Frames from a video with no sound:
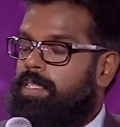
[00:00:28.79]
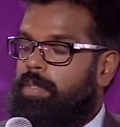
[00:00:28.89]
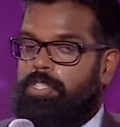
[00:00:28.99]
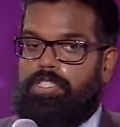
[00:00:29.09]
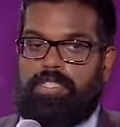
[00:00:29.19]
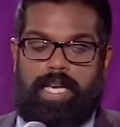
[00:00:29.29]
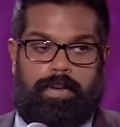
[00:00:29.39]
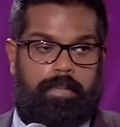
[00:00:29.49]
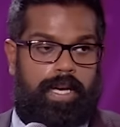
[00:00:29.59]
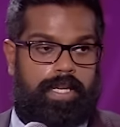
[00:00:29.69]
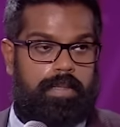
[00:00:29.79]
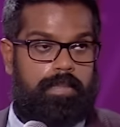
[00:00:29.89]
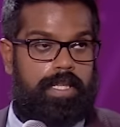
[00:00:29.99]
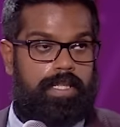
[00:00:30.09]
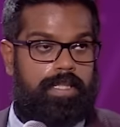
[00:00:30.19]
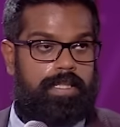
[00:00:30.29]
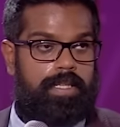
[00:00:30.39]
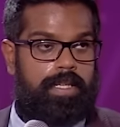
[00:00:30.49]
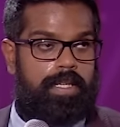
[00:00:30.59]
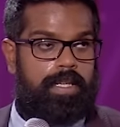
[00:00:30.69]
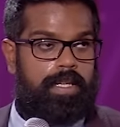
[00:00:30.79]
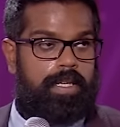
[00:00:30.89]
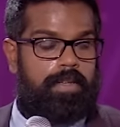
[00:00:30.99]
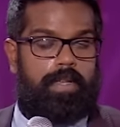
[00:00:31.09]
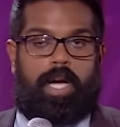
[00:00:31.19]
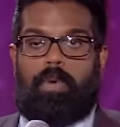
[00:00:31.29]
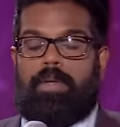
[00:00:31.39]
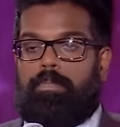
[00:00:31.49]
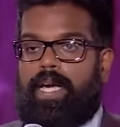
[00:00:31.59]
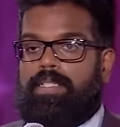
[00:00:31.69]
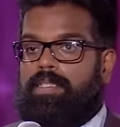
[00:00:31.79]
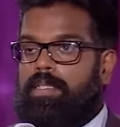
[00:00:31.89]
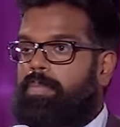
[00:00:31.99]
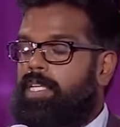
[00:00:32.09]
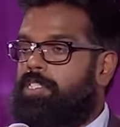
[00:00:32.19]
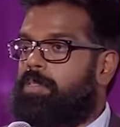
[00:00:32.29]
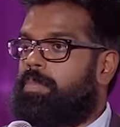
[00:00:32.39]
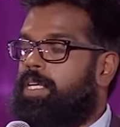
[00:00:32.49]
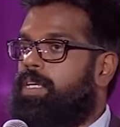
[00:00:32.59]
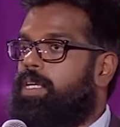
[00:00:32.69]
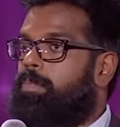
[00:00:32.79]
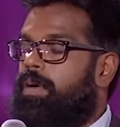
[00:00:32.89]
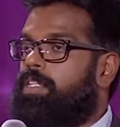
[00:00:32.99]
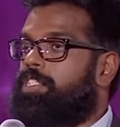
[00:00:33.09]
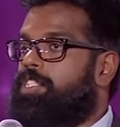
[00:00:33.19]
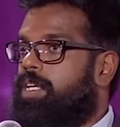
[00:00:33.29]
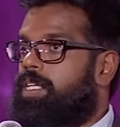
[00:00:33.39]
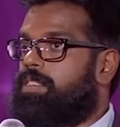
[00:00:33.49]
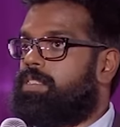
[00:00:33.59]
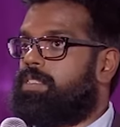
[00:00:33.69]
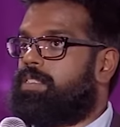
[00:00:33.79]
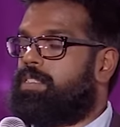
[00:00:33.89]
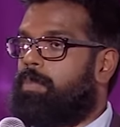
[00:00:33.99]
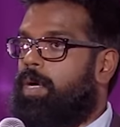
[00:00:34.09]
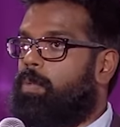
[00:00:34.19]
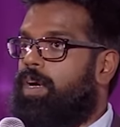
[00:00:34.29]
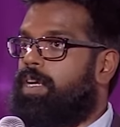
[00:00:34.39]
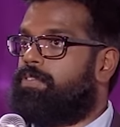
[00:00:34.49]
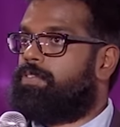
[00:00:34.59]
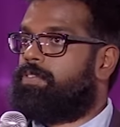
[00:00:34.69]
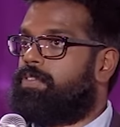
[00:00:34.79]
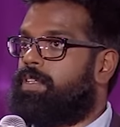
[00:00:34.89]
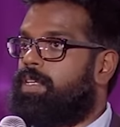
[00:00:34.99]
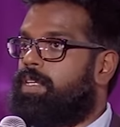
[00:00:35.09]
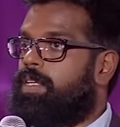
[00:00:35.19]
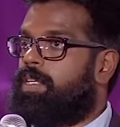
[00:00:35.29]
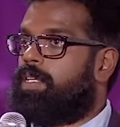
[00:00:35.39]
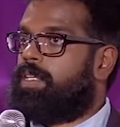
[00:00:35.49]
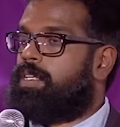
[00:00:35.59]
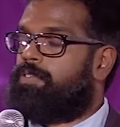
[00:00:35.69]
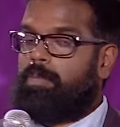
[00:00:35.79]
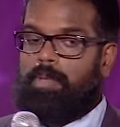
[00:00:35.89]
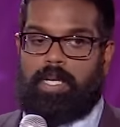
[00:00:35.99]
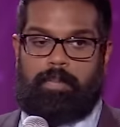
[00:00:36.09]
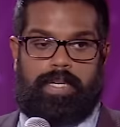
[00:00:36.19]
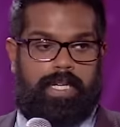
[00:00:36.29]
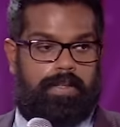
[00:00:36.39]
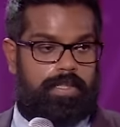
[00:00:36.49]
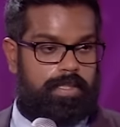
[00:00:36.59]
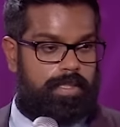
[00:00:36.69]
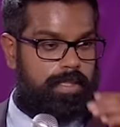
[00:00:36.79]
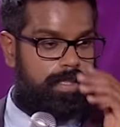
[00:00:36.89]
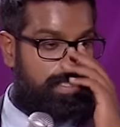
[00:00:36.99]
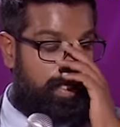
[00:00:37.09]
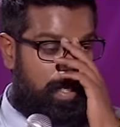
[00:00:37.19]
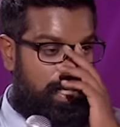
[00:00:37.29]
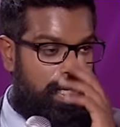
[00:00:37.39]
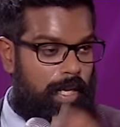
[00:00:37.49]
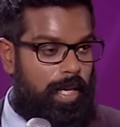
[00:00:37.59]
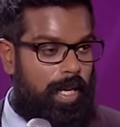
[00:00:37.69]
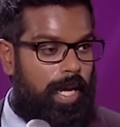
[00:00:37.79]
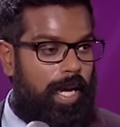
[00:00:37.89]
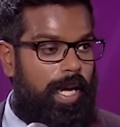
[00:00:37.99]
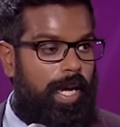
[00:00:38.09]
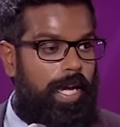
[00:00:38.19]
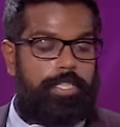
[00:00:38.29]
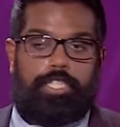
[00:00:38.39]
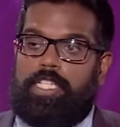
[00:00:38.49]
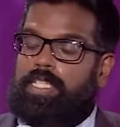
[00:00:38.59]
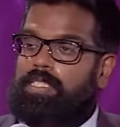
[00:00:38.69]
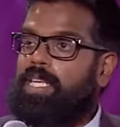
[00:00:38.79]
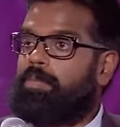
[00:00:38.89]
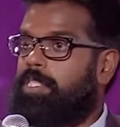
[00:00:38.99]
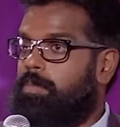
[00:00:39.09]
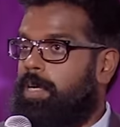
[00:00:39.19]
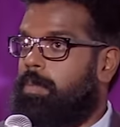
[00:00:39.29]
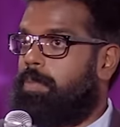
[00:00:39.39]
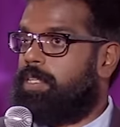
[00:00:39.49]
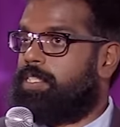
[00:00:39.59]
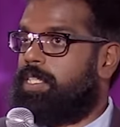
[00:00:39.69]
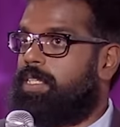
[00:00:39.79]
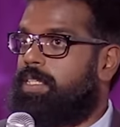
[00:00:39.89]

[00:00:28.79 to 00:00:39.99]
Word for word: that was staring back at me that I went back to the bedroom and I apologised to my wife for my appearance. And she accepted my apology.